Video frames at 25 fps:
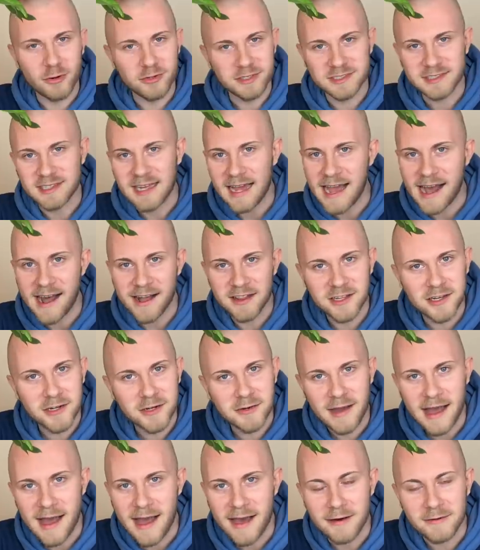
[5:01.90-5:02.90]
an aloe
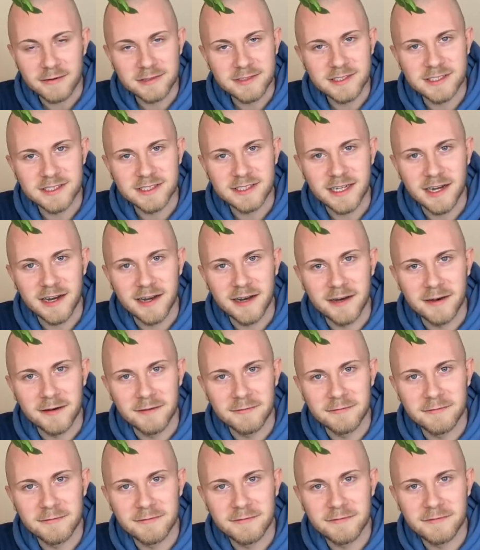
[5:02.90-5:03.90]
out
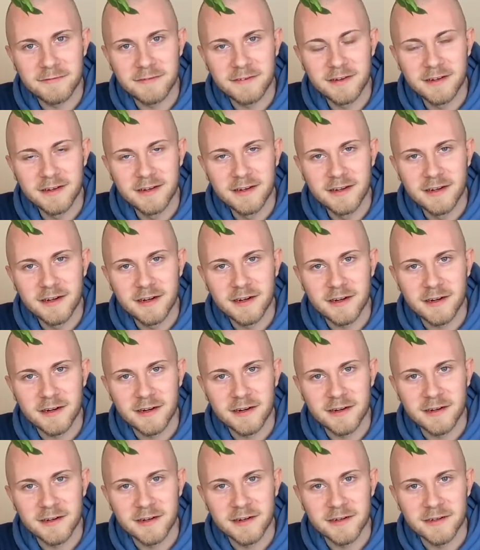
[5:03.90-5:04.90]
of
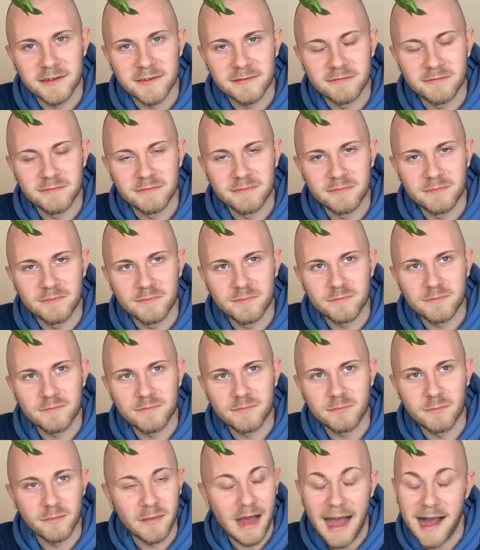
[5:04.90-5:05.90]
her
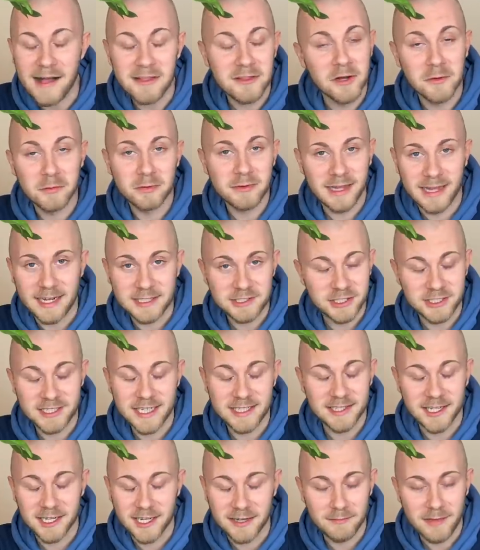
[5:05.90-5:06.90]
aloe plant. She had
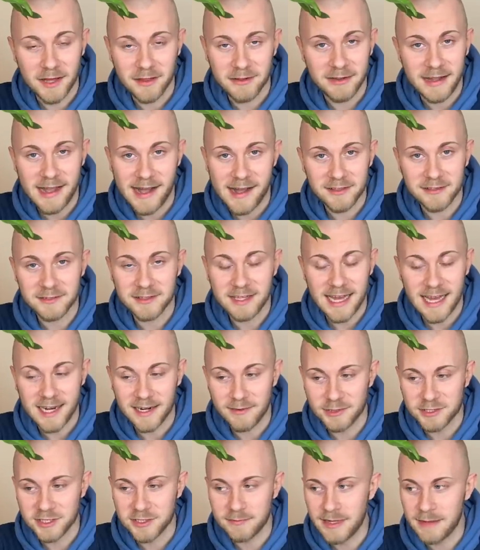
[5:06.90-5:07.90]
like a mother aloe that had a
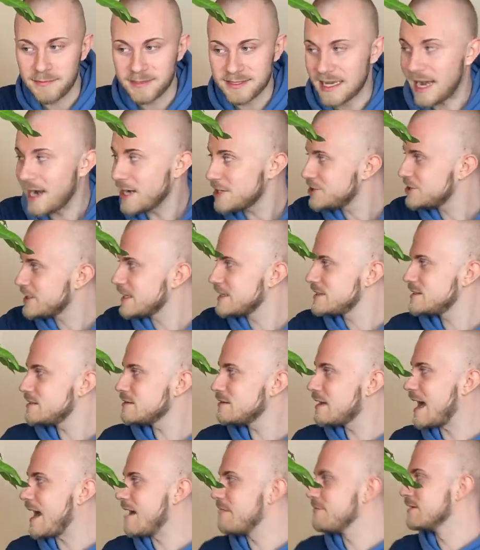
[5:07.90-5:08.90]
bunch of babies. Actually, I still
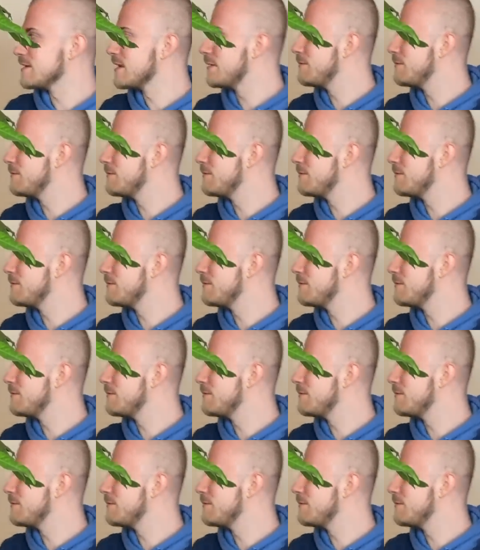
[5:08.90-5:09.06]
have it. Let